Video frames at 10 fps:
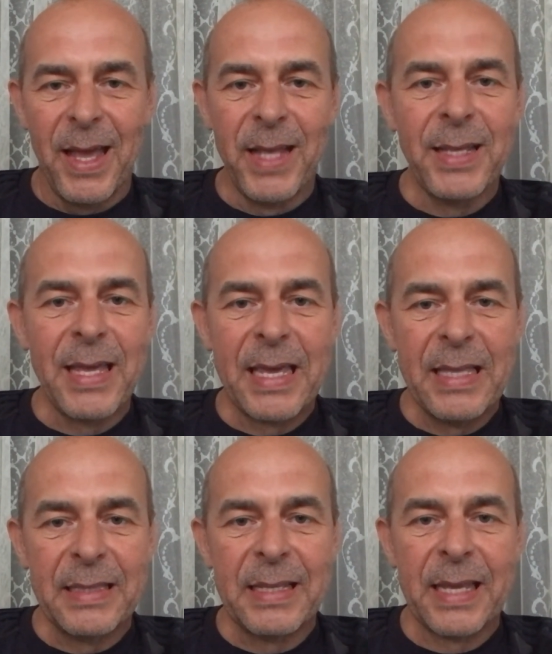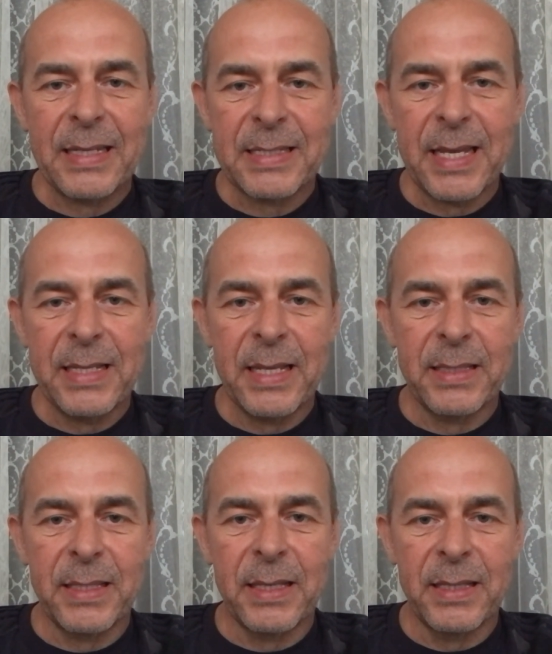And I can say
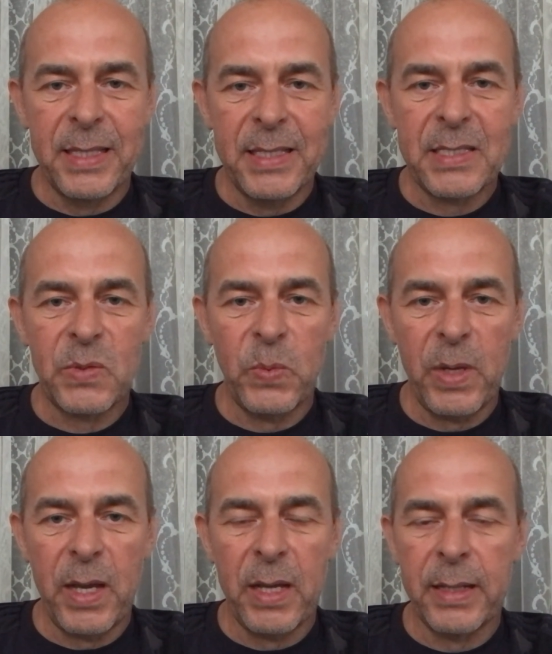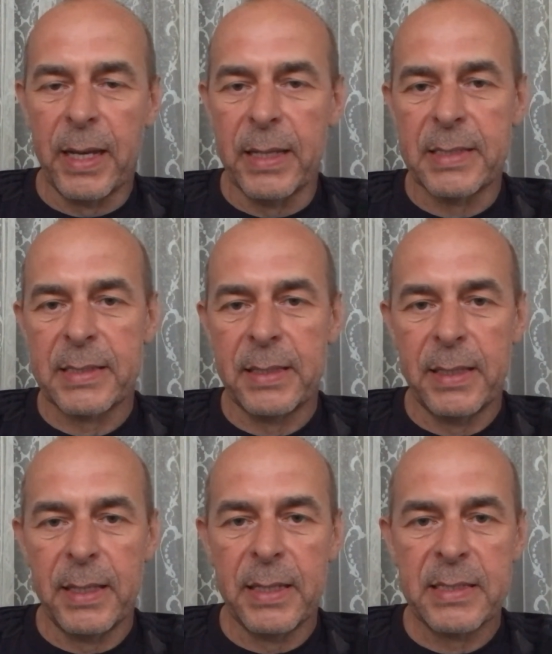that these were nice
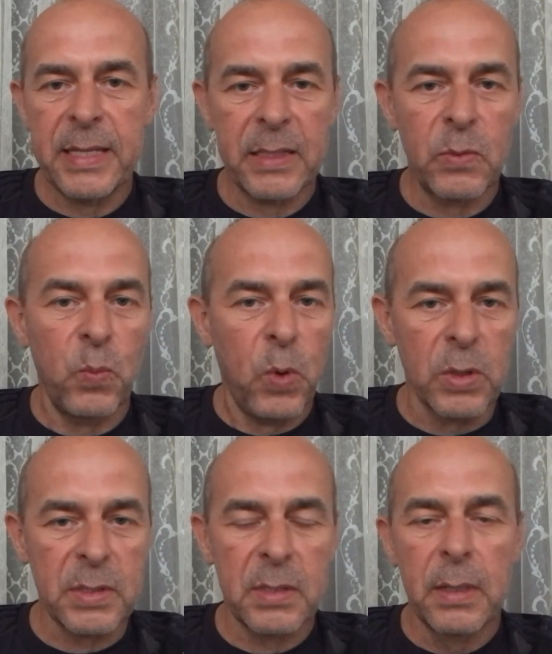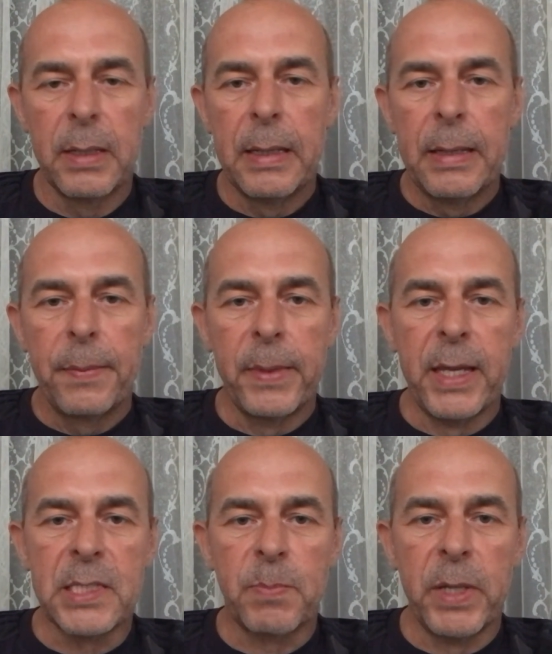years. That was a
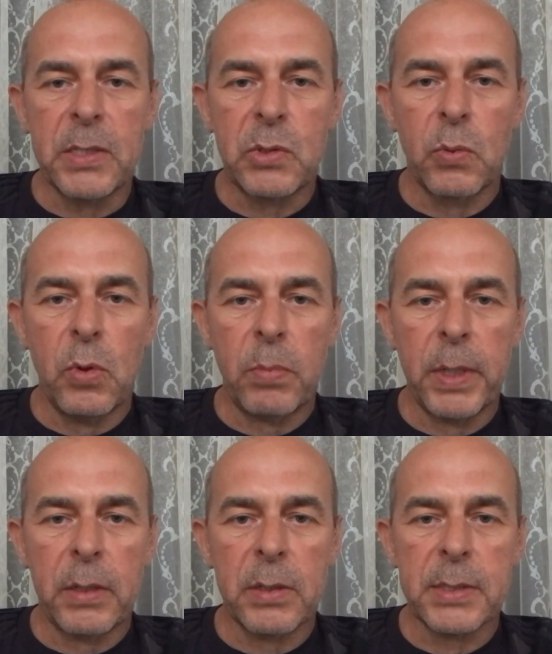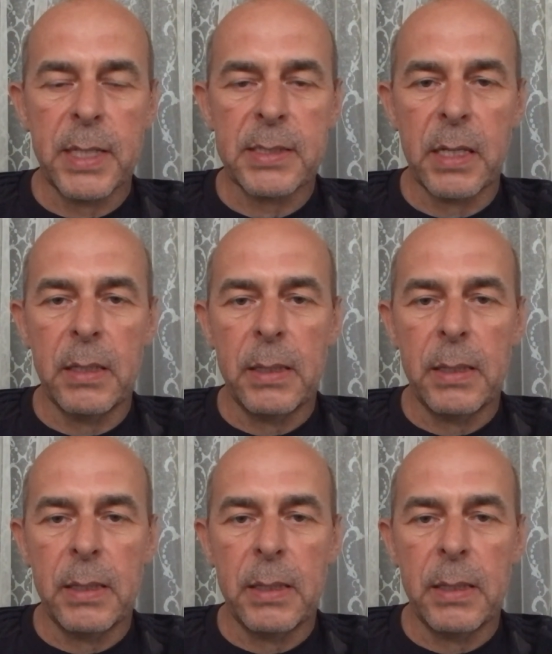nice place to work, because as